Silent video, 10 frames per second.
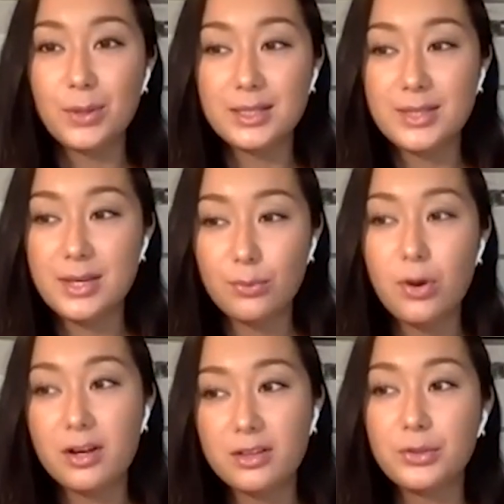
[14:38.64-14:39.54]
course, they
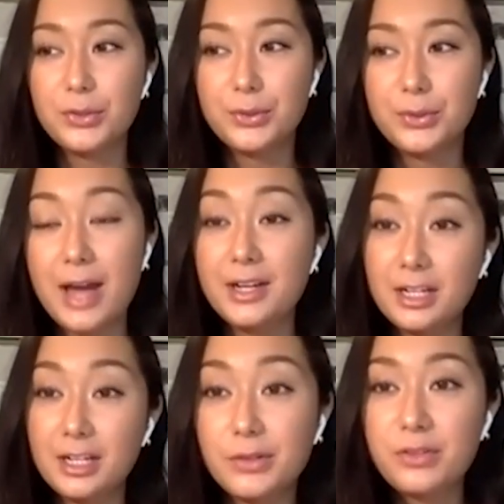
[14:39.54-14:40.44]
walk through how to
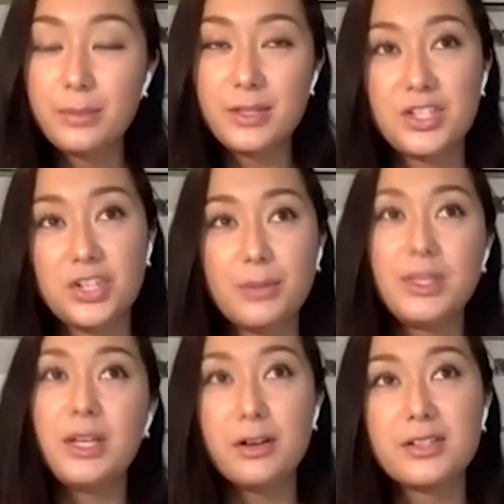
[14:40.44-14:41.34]
interview for the position,
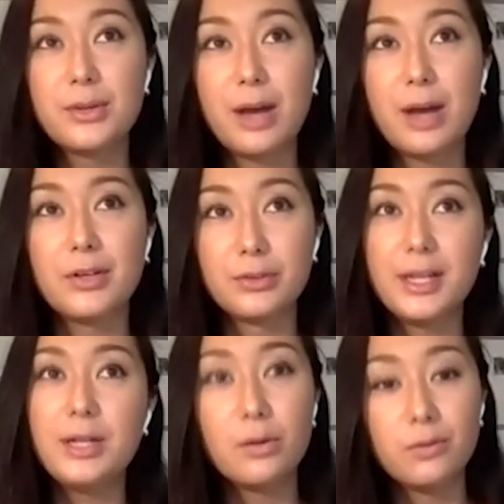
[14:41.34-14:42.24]
but they also have a
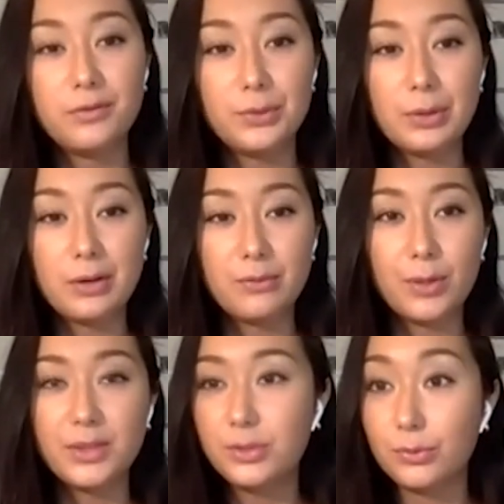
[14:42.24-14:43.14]
great overview of
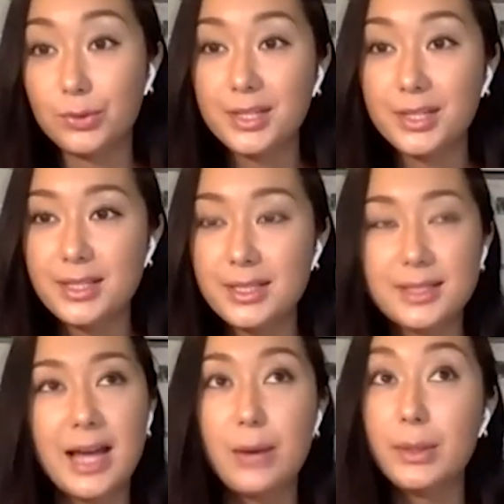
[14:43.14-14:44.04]
what the role is
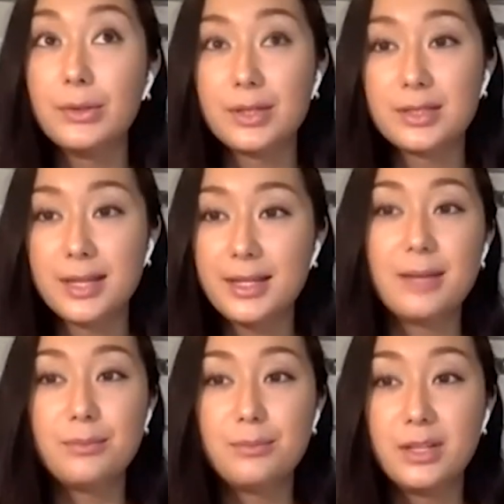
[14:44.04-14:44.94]
and how it looks like
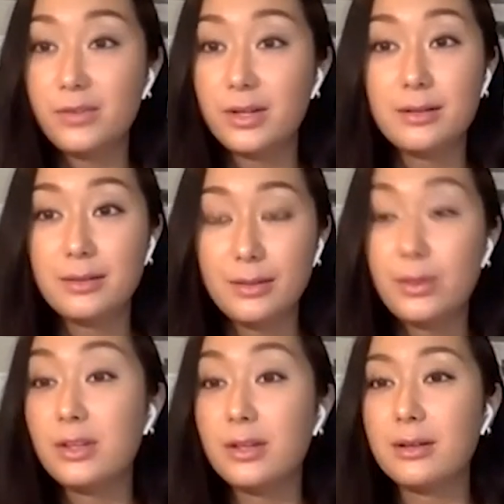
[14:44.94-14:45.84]
at different, like
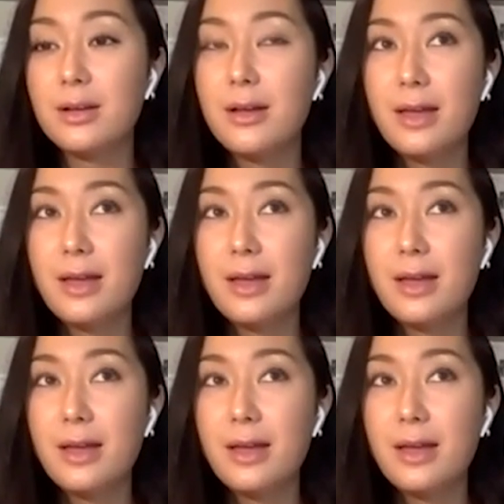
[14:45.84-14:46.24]
at